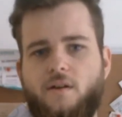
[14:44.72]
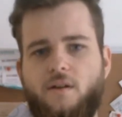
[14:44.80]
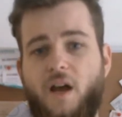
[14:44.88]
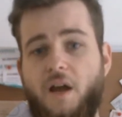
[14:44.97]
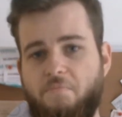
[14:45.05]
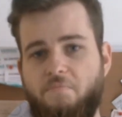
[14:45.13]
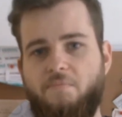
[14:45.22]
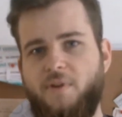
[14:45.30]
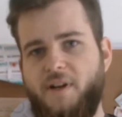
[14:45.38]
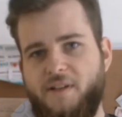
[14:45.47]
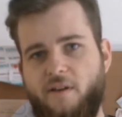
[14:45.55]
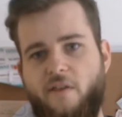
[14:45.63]
I
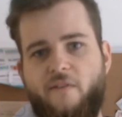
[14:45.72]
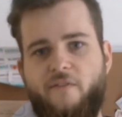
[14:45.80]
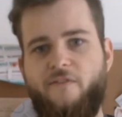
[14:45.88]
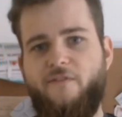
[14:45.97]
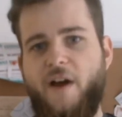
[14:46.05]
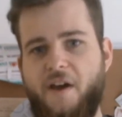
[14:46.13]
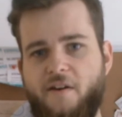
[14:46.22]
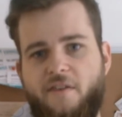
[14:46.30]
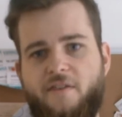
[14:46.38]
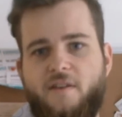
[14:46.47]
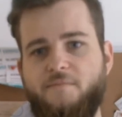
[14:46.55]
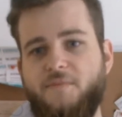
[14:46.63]
played a
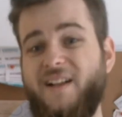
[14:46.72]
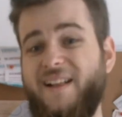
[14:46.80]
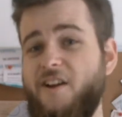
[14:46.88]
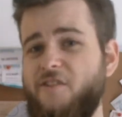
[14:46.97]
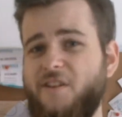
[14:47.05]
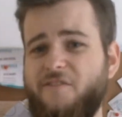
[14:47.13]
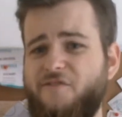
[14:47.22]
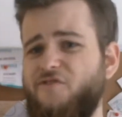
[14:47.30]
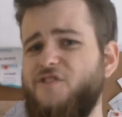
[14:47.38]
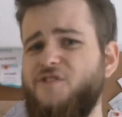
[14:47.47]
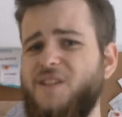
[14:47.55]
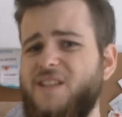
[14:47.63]
fire-themed cleric a
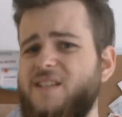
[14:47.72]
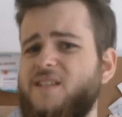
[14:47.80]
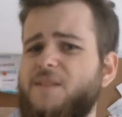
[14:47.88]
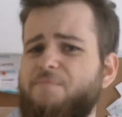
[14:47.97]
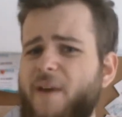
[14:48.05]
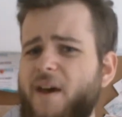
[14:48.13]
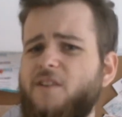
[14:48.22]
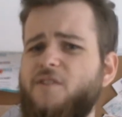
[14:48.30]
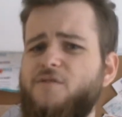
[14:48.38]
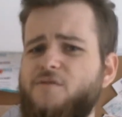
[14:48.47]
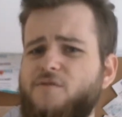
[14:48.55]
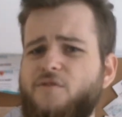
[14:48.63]
few years back
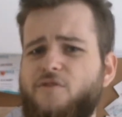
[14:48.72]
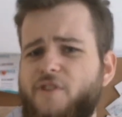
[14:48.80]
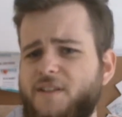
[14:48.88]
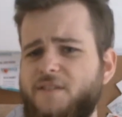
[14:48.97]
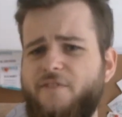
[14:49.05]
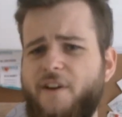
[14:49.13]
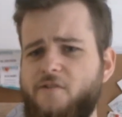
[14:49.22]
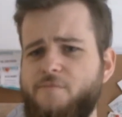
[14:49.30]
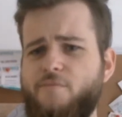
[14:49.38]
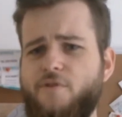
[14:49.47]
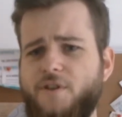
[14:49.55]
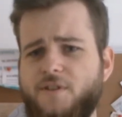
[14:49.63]
who creates fiery
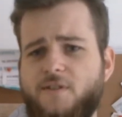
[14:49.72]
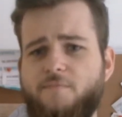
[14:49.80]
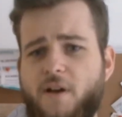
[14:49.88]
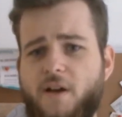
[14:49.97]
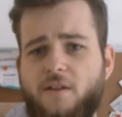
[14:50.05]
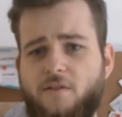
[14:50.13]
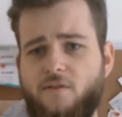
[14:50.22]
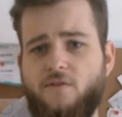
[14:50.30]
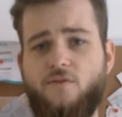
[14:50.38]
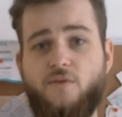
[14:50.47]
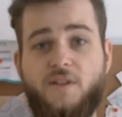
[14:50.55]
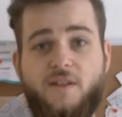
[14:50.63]
bursts by
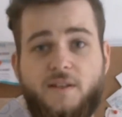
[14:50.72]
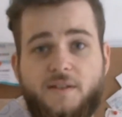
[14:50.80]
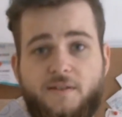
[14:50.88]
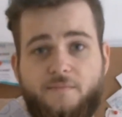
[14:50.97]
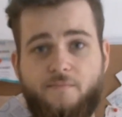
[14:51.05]
doing this.